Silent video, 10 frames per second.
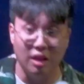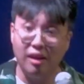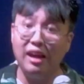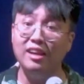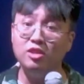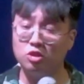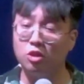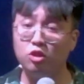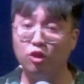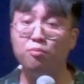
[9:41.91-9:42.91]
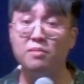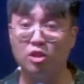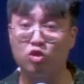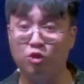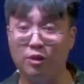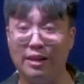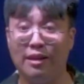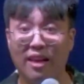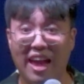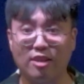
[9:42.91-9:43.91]
I saw youth ministry
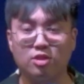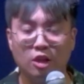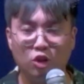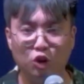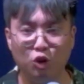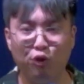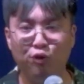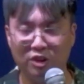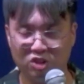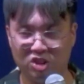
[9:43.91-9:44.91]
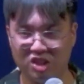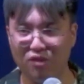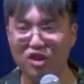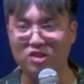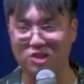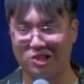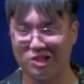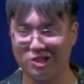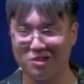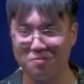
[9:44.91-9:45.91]
as youth
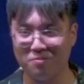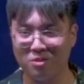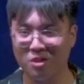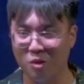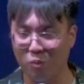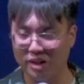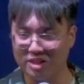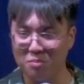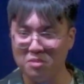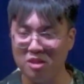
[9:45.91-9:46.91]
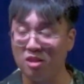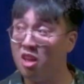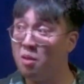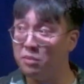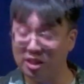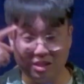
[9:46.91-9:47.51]
service. What does that mean? means